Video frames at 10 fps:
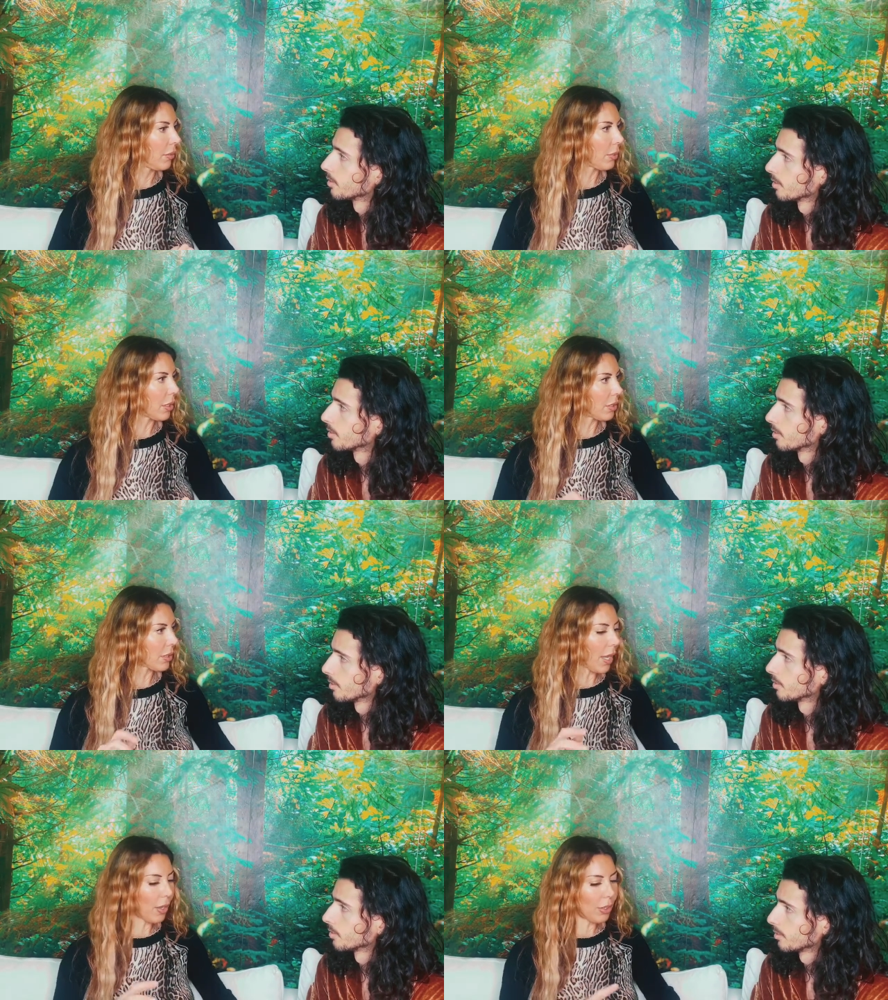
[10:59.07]

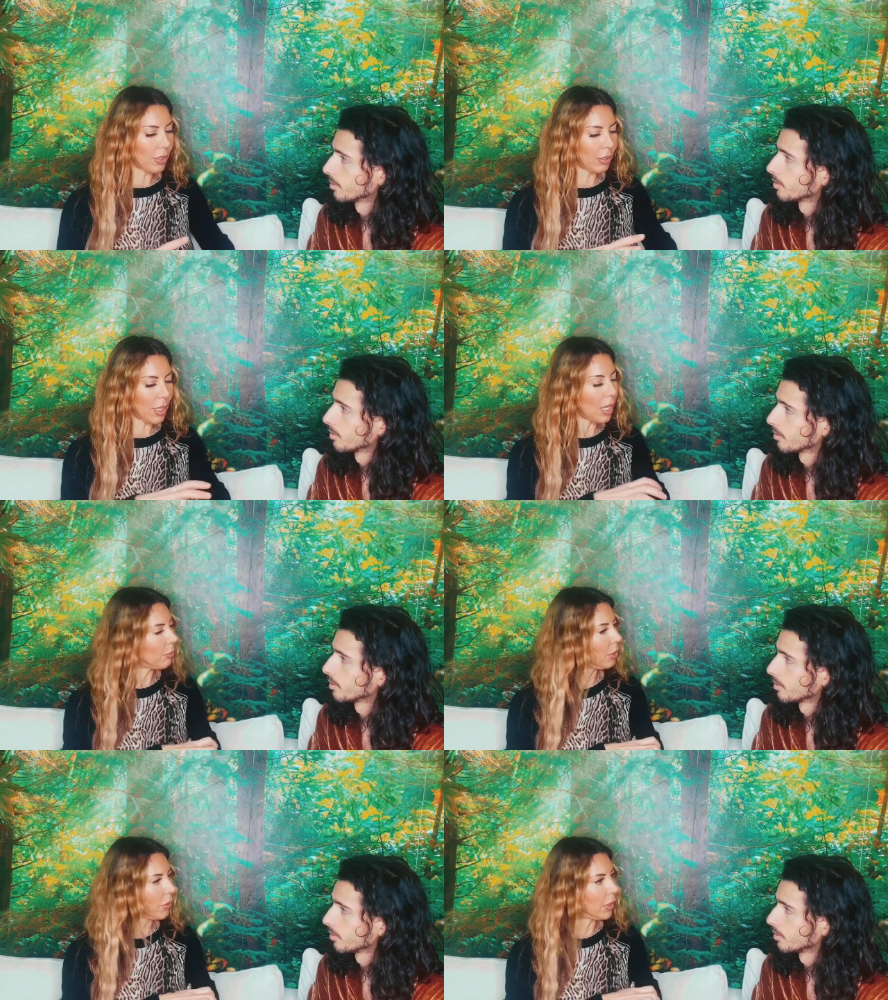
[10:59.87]
Speaker 1: because I heard the
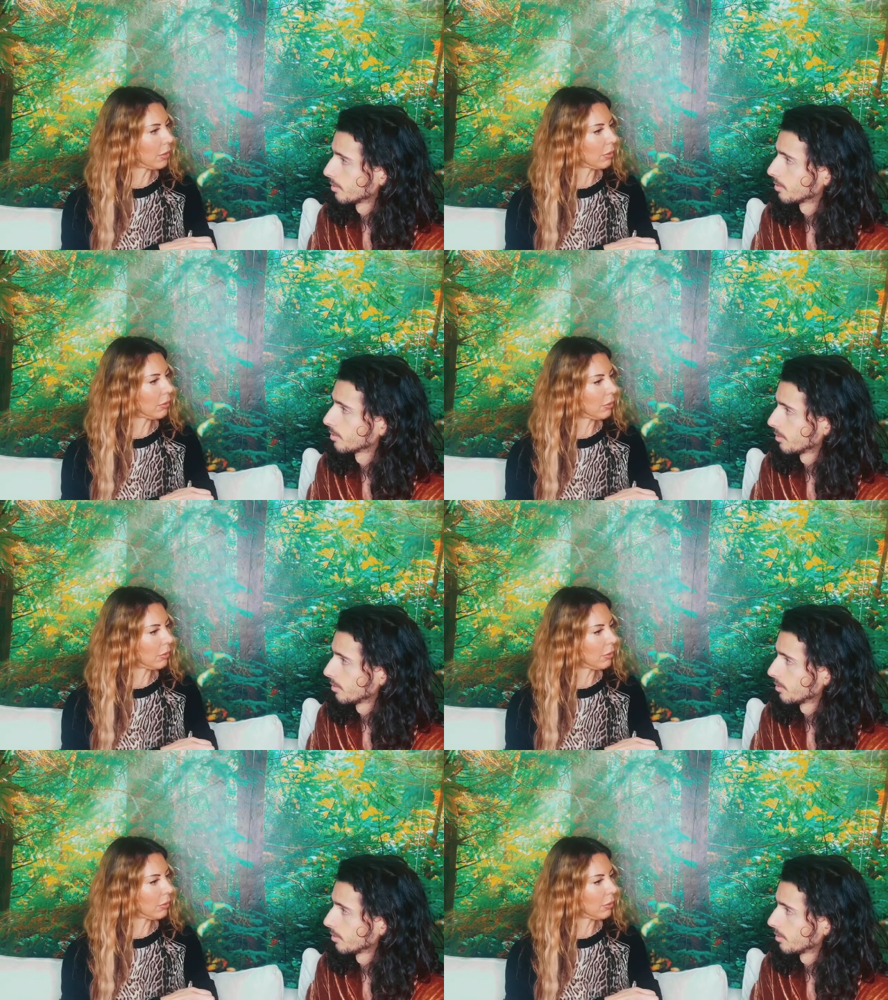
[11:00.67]
almond oil